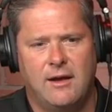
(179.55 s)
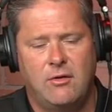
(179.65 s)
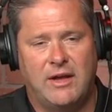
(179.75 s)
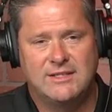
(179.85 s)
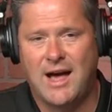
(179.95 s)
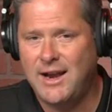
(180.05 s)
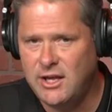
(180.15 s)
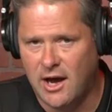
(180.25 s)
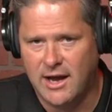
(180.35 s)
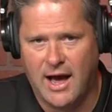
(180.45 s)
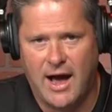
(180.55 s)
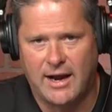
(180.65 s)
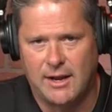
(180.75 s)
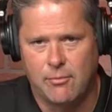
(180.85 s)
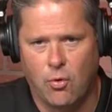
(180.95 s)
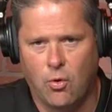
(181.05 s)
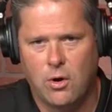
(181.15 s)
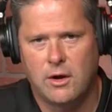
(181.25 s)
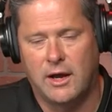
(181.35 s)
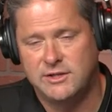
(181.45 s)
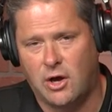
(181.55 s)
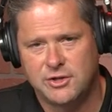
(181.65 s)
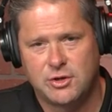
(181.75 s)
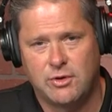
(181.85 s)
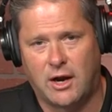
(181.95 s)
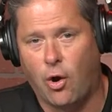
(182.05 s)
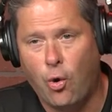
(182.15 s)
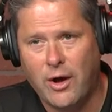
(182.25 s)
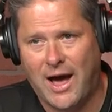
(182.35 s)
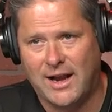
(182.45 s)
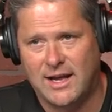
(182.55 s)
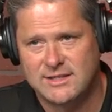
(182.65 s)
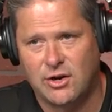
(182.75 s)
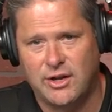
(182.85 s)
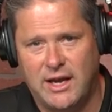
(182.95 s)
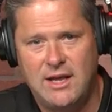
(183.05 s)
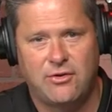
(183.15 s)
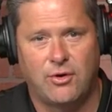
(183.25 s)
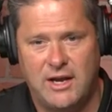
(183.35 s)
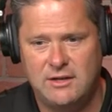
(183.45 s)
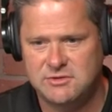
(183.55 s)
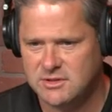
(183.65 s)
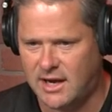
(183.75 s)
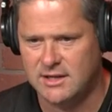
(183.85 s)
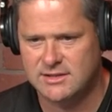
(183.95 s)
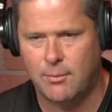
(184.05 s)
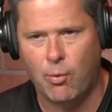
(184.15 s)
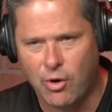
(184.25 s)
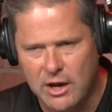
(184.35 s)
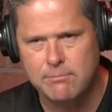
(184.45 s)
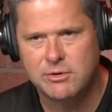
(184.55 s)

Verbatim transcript: you know he's not a young guy anymore he's also not an old guy necessarily either he's kind of somewhere in